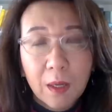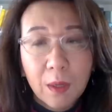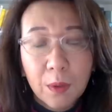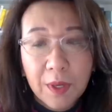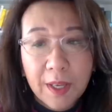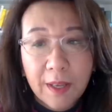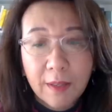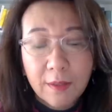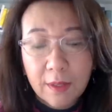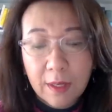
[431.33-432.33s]
who he
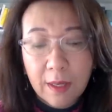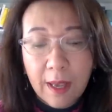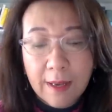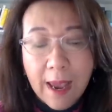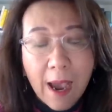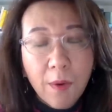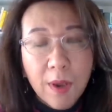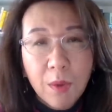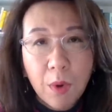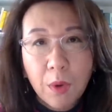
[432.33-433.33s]
is and how
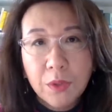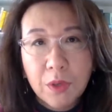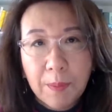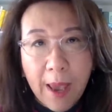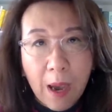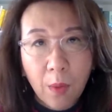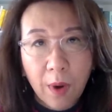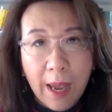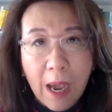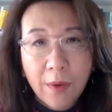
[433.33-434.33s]
he rose to
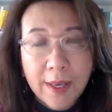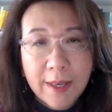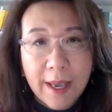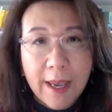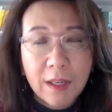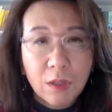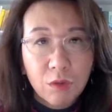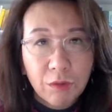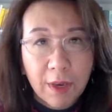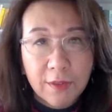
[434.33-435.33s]
power, how he gained
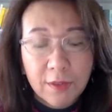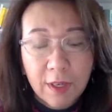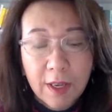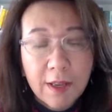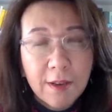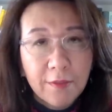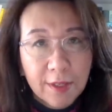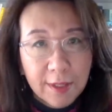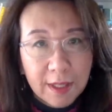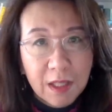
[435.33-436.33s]
trust
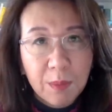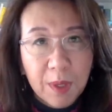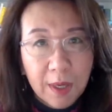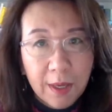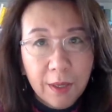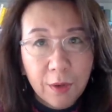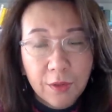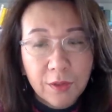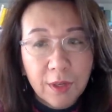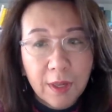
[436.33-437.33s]
from C C P
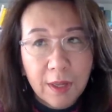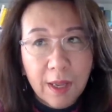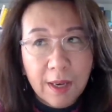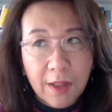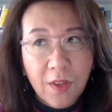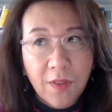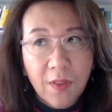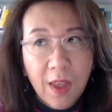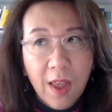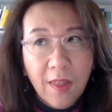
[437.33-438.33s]
leaders. And I
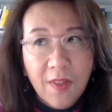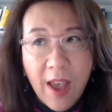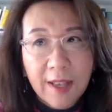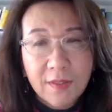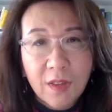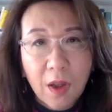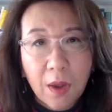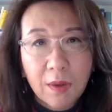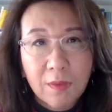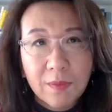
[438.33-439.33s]
think that has
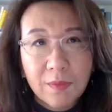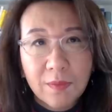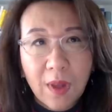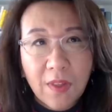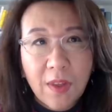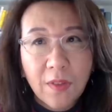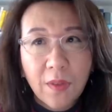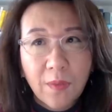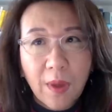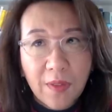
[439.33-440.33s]
not, I think,
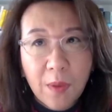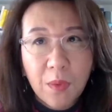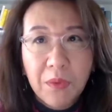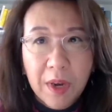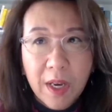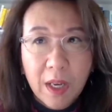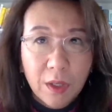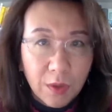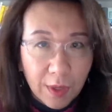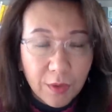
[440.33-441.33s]
I think we really need
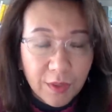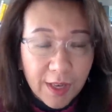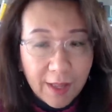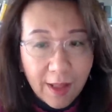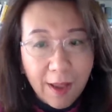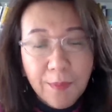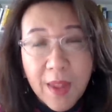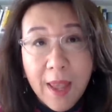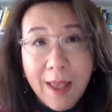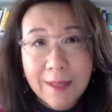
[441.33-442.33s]
to understand that.
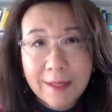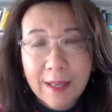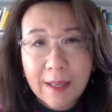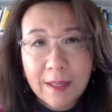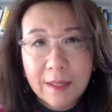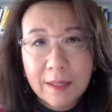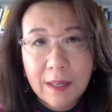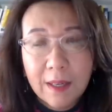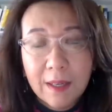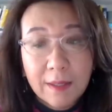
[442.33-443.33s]
And second,
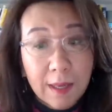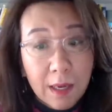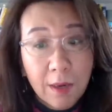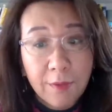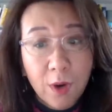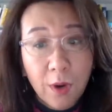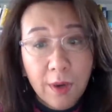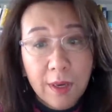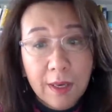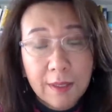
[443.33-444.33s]
second of
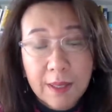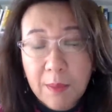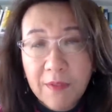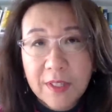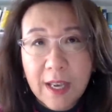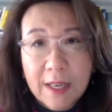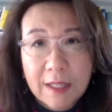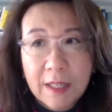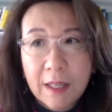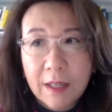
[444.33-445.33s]
all, some of his
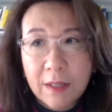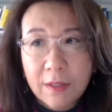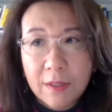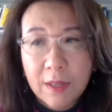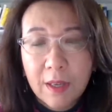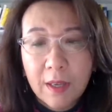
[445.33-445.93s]
ideas.